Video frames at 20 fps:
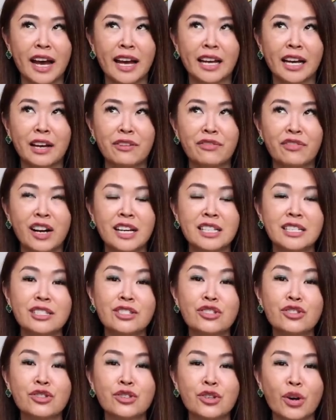And I find it
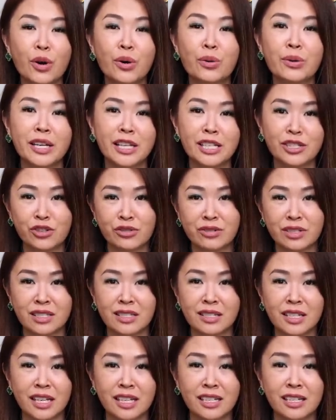so
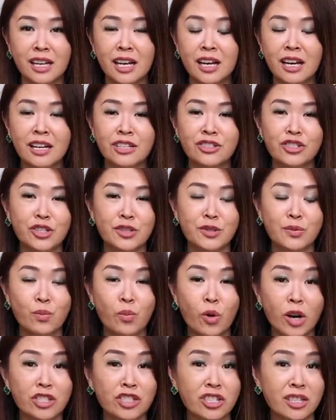interesting just
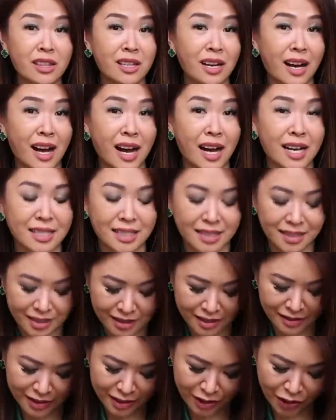watching the
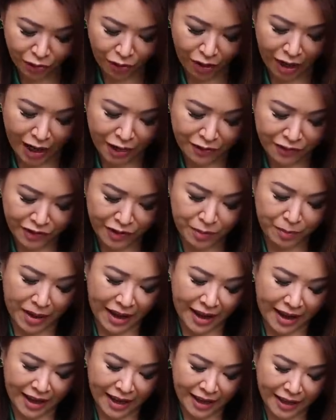artisans craft the
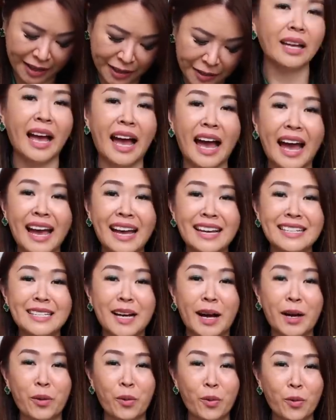bag. And
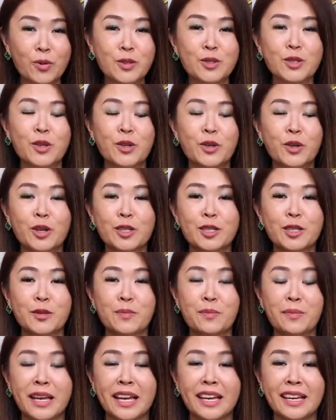I also got to
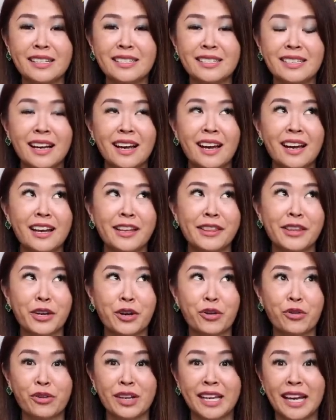meet the
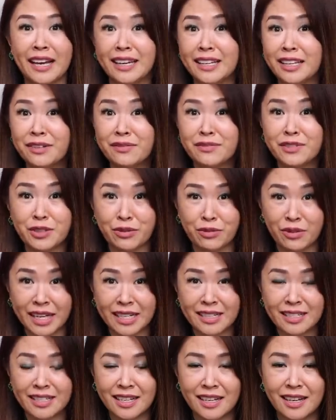creative
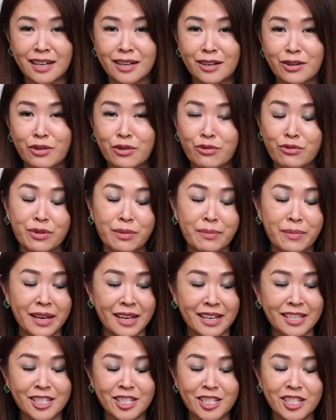director,
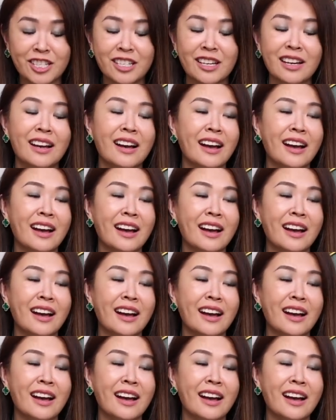Ramesh.